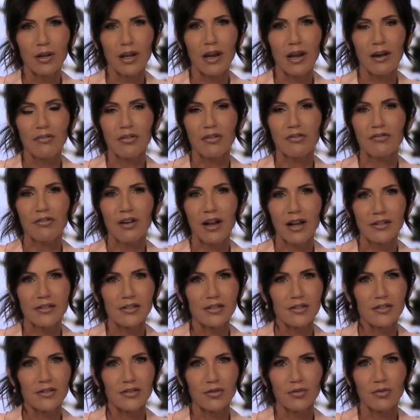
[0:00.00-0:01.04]
have the
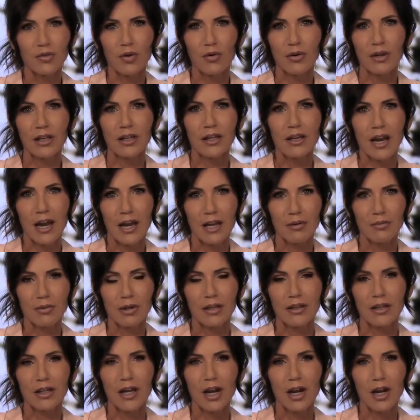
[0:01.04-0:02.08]
fastest growing economy
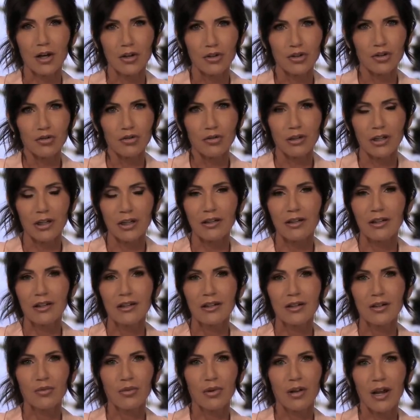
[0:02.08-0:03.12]
in the country.
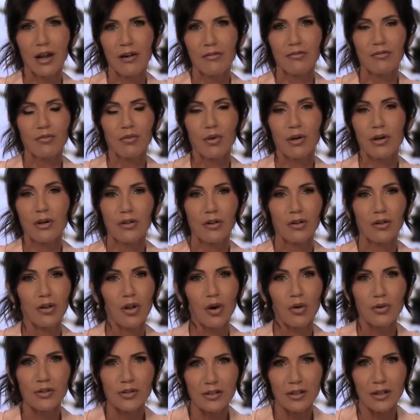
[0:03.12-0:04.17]
We have one of the
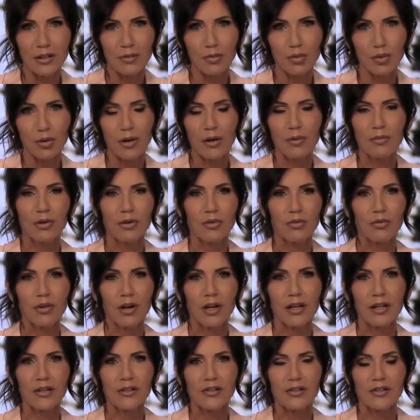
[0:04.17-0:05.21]
lowest unemployment
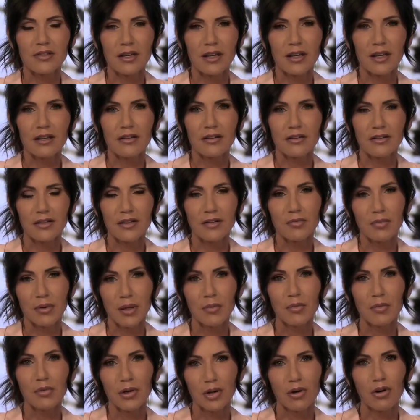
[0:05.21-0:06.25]
rates, and
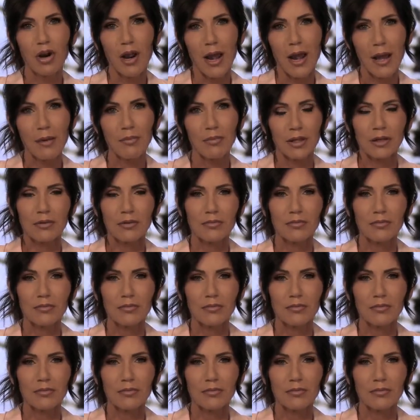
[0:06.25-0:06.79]
people here are happy.